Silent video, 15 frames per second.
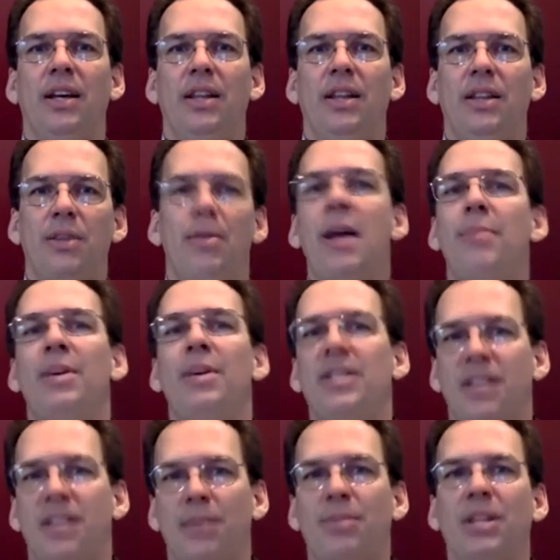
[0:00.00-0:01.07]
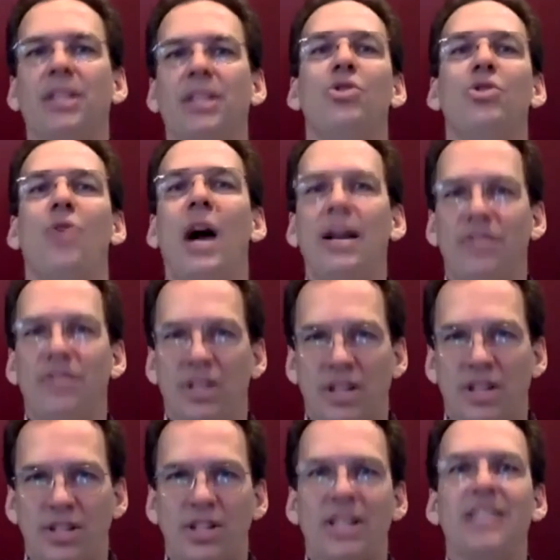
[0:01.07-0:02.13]
There may be something that drives it.
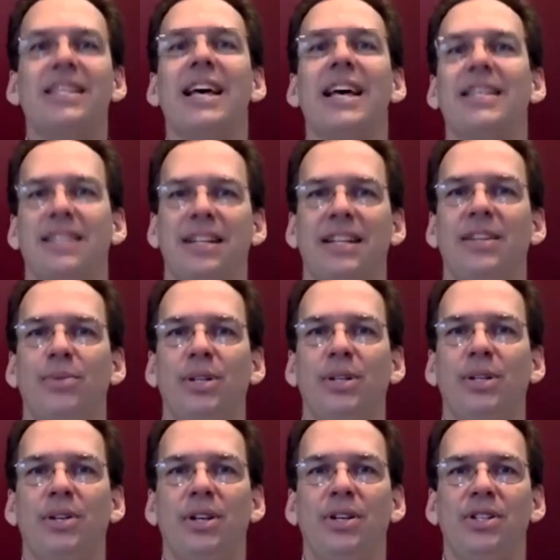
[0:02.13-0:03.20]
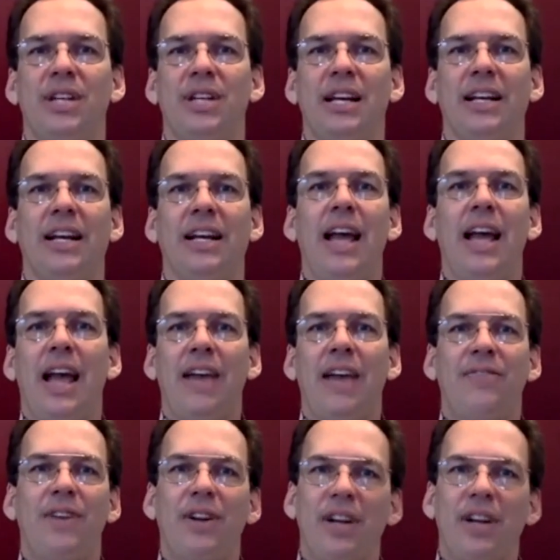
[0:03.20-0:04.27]
There's a necessity that we don't understand.
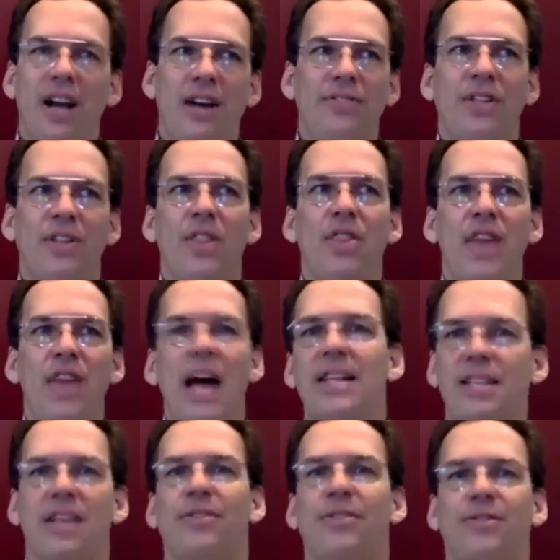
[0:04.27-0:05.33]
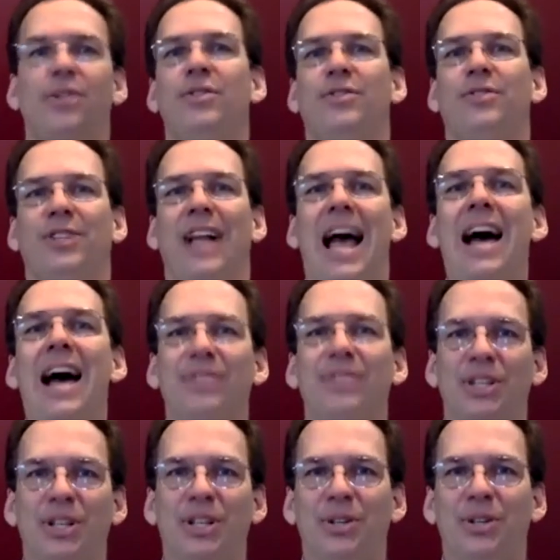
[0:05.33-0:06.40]
And very often that's a fruitful
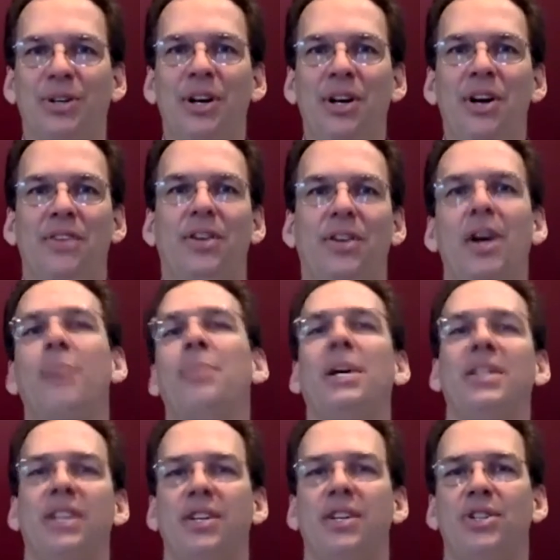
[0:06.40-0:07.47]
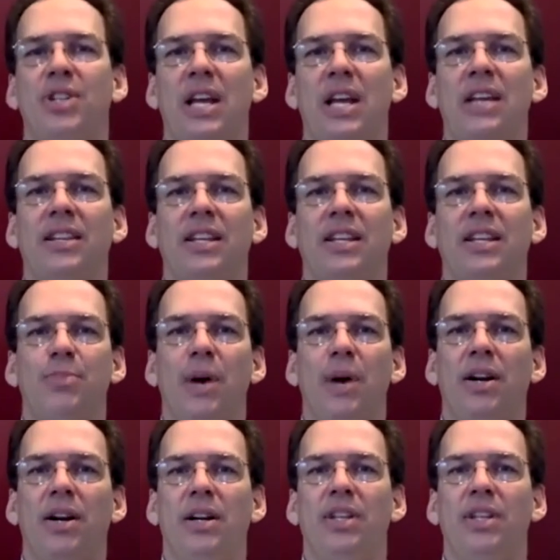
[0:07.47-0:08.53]
avenue for helping us understand things
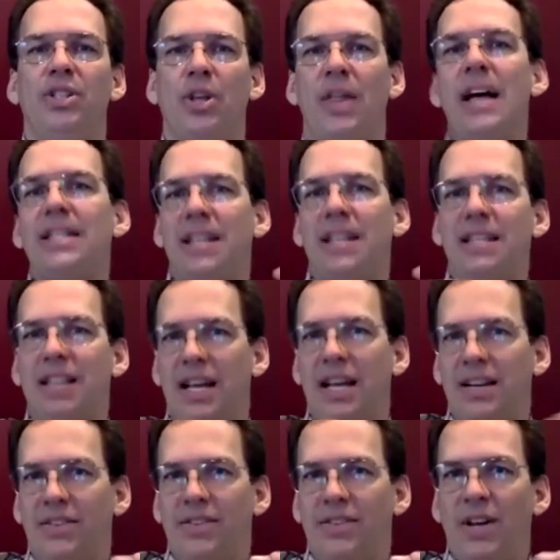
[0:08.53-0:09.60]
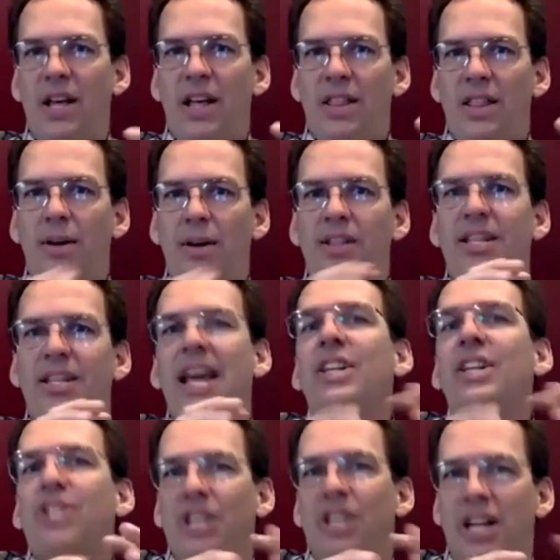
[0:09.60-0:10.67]
better. And so that's kind of the
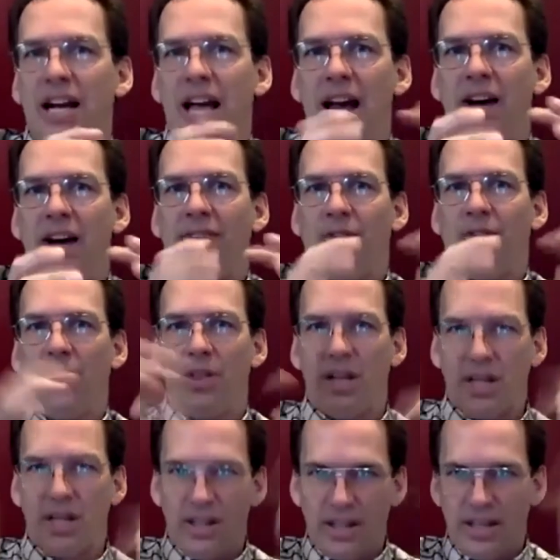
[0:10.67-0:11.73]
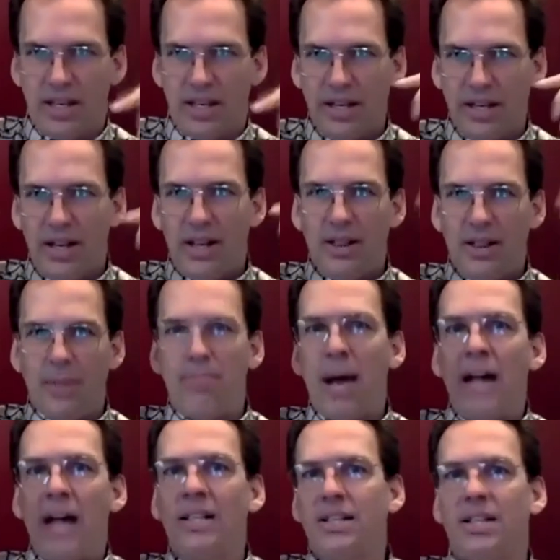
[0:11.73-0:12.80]
tension I have, or the
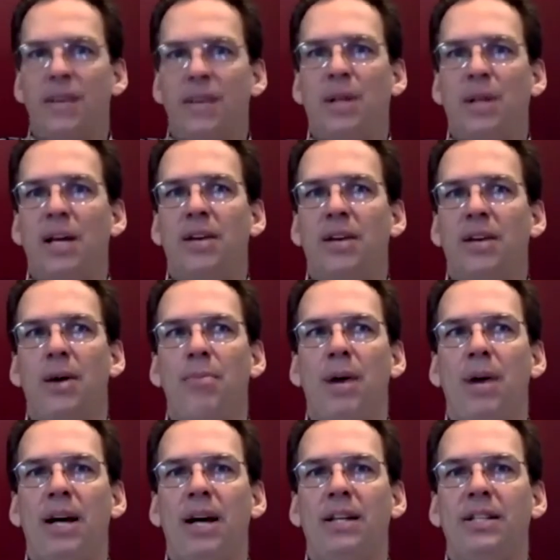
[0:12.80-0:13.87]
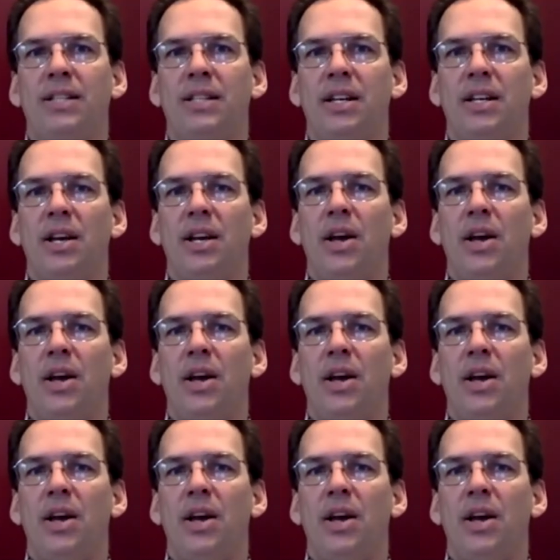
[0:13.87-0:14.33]
balance I play in my mind, is that